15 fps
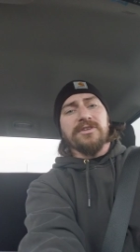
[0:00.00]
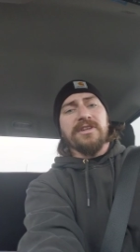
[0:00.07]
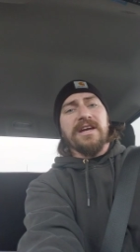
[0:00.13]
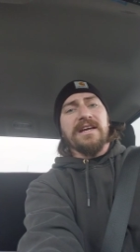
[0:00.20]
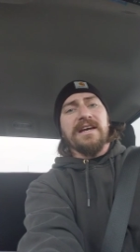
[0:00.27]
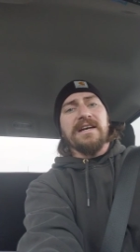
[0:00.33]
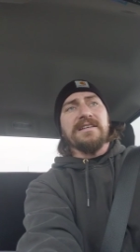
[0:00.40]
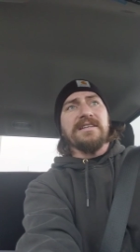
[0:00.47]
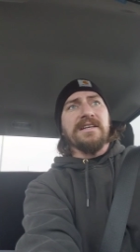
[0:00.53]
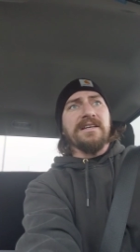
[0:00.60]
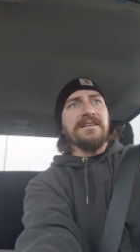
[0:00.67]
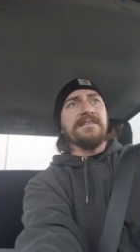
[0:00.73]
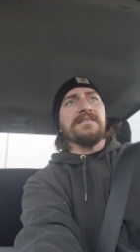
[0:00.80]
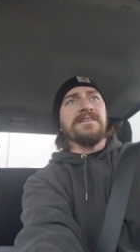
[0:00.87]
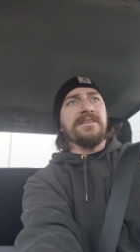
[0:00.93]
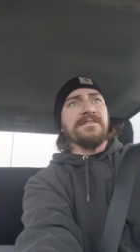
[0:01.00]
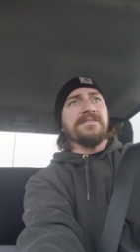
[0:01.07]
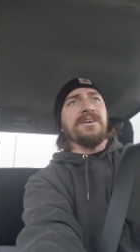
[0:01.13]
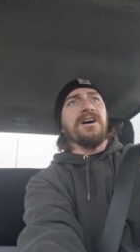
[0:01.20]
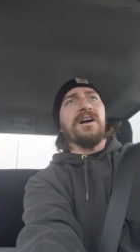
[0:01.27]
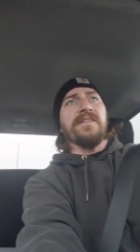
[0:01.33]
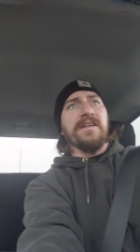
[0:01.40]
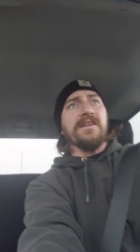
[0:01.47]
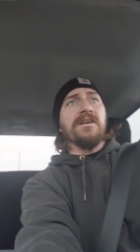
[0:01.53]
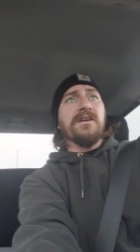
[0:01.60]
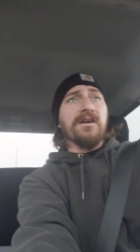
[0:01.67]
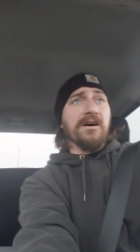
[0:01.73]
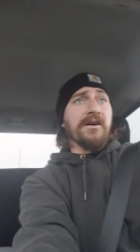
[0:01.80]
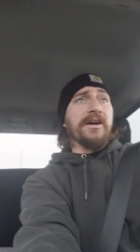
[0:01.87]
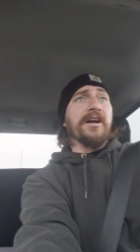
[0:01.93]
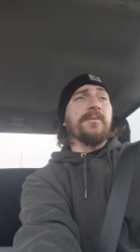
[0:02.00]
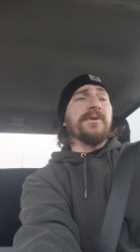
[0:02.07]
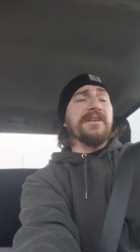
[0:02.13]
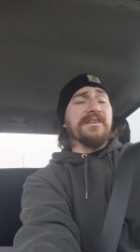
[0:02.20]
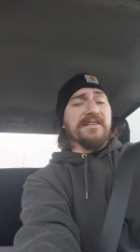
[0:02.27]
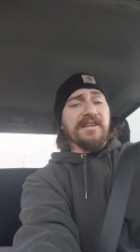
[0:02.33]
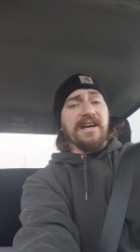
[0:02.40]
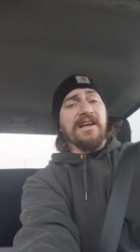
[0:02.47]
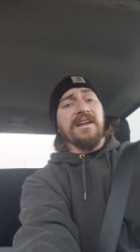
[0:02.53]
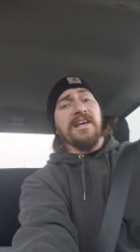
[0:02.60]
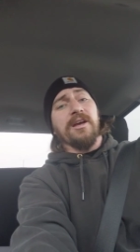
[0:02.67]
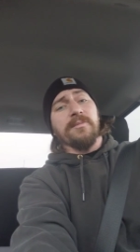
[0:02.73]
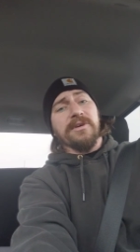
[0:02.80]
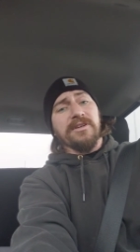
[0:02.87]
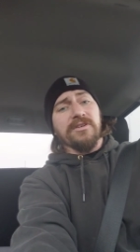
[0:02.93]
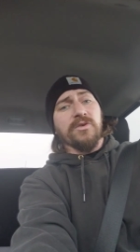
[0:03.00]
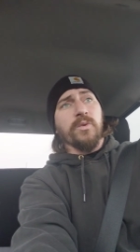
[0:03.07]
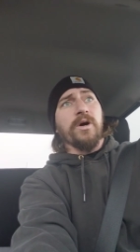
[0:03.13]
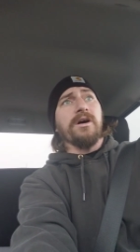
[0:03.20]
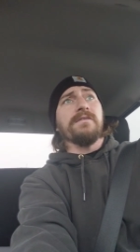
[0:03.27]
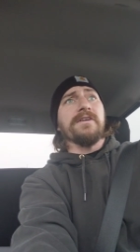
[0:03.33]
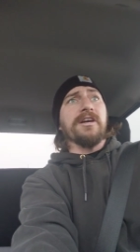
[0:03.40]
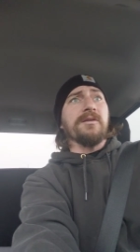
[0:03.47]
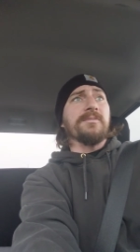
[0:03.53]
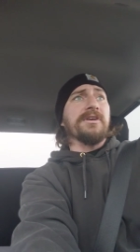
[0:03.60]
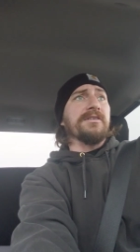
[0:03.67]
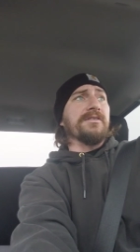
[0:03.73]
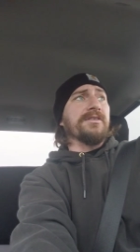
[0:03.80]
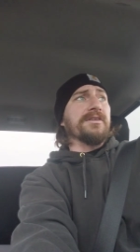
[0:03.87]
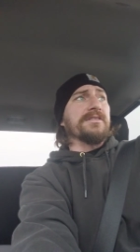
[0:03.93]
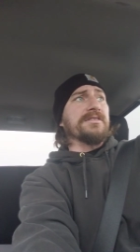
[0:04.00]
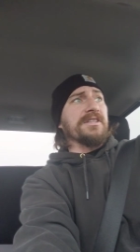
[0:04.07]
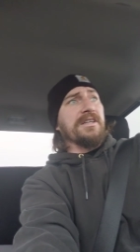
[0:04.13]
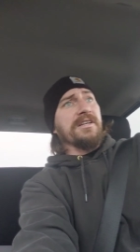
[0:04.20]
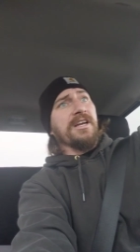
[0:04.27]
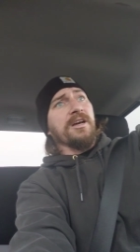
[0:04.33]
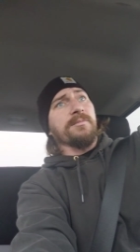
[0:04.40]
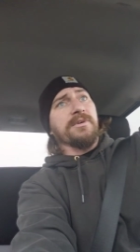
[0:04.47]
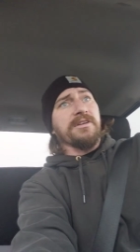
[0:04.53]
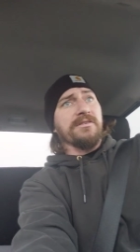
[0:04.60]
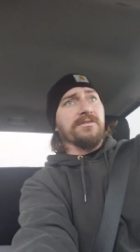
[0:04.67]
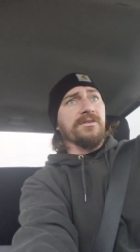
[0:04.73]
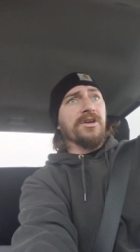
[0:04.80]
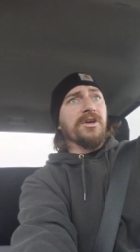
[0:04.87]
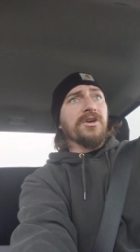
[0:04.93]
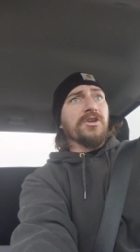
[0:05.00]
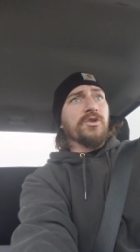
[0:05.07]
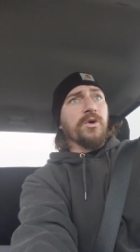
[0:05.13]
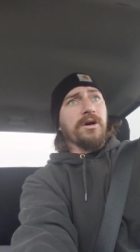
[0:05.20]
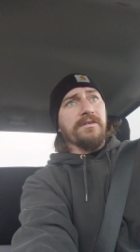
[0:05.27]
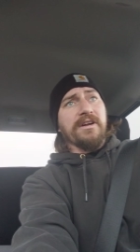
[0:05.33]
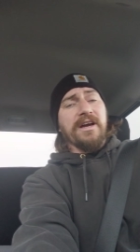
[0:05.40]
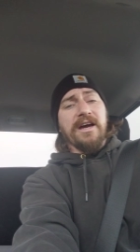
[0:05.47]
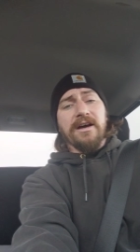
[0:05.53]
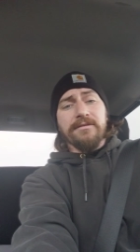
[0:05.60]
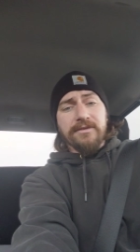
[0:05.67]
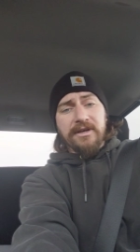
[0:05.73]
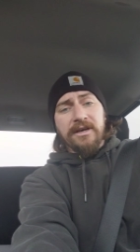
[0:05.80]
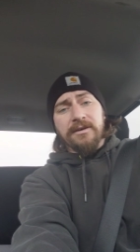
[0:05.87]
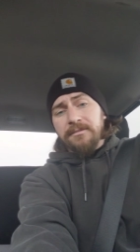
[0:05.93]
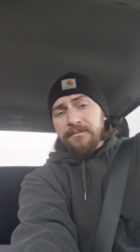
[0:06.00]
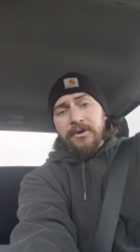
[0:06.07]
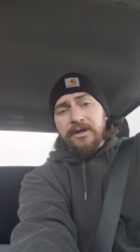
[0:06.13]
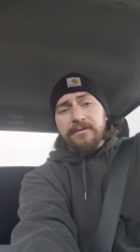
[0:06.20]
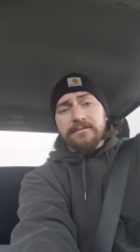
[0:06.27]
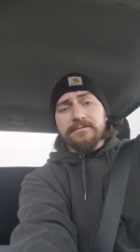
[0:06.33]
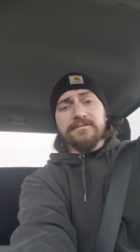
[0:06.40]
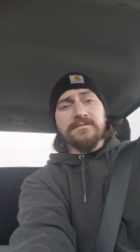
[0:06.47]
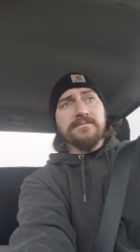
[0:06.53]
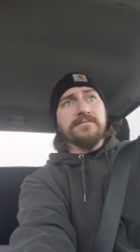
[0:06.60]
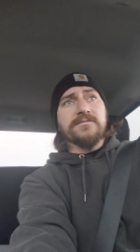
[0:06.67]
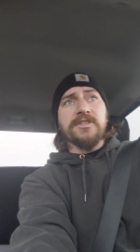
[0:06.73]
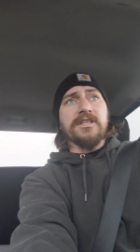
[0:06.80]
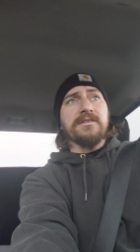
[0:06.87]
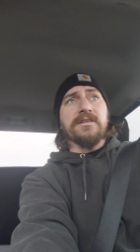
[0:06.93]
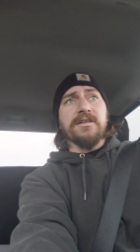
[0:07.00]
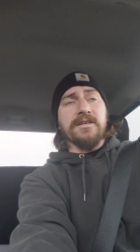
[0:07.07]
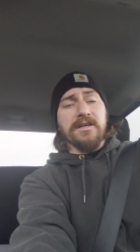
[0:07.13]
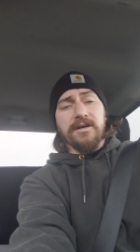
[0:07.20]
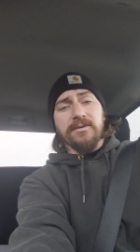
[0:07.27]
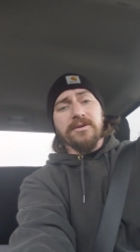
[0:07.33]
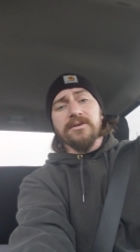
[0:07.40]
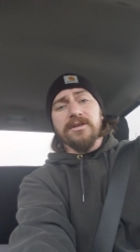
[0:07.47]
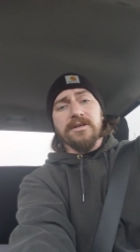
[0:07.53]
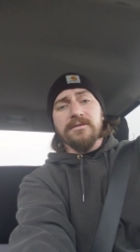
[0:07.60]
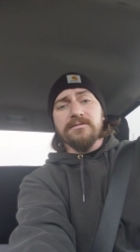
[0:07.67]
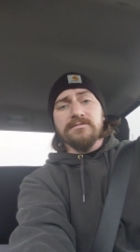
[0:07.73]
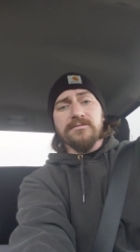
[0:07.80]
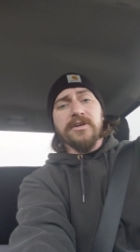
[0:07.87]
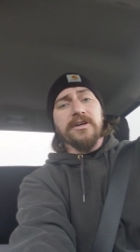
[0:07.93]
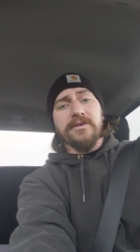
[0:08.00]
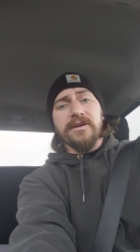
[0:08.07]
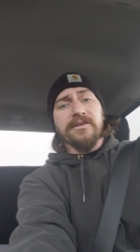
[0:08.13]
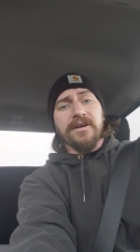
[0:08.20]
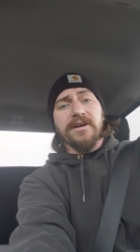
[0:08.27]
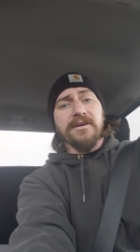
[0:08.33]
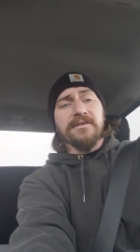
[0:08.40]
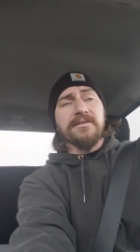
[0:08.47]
that guy did, and he saw that, oh, hey, I'm getting 10, hey, I'm getting 12, hey, I'm getting 13, hey, I'm getting 12.5. Okay, well, shit, there you go. You're getting right around there.